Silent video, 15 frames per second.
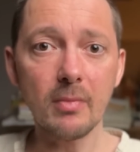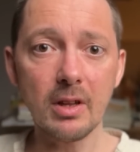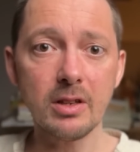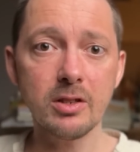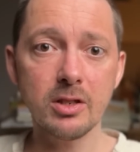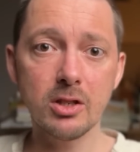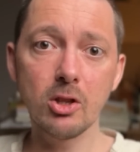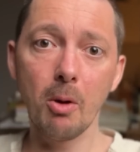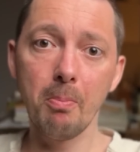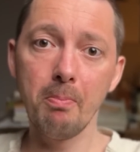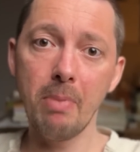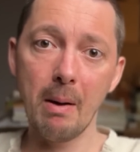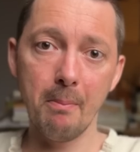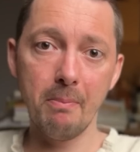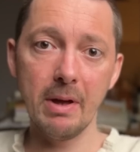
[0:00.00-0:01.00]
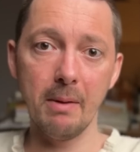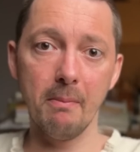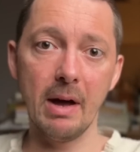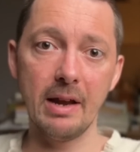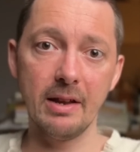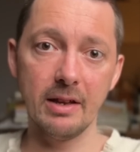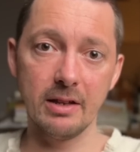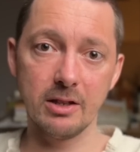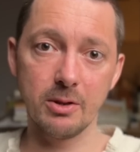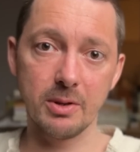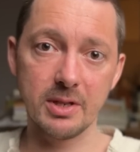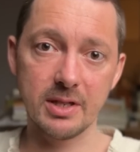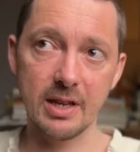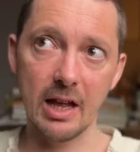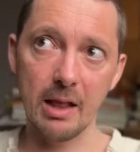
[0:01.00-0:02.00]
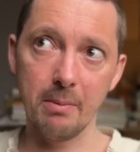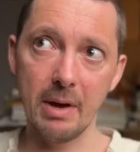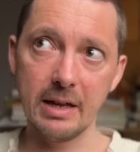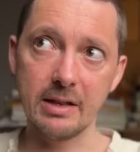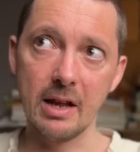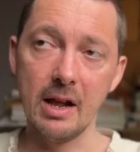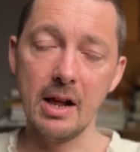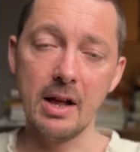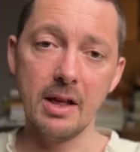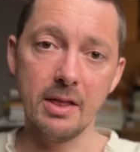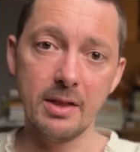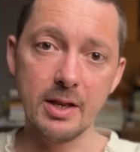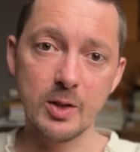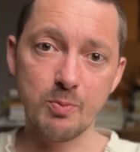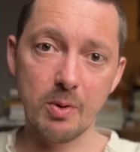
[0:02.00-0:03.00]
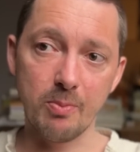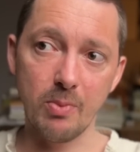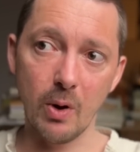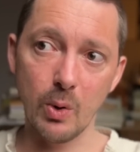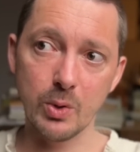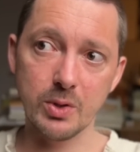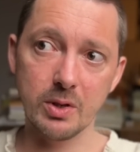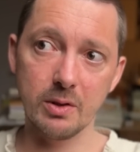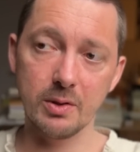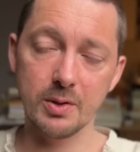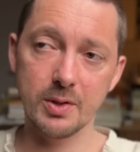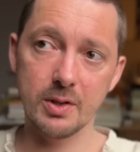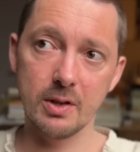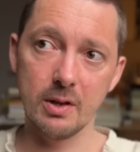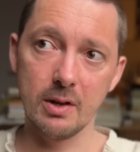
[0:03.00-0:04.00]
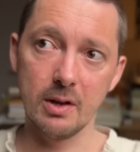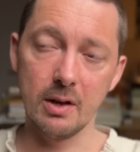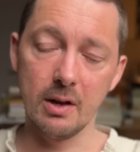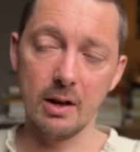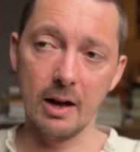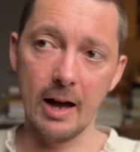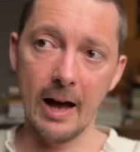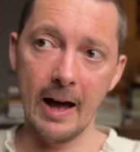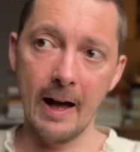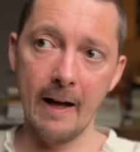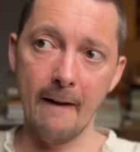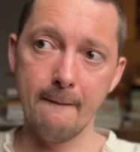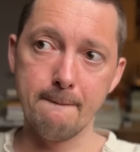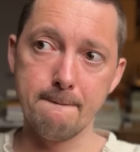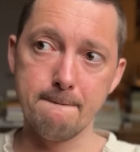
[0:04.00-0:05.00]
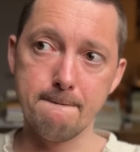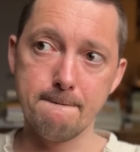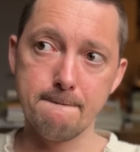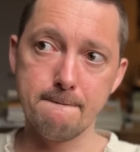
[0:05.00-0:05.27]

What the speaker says: stop pumping money into a stalemate. These proposals aren't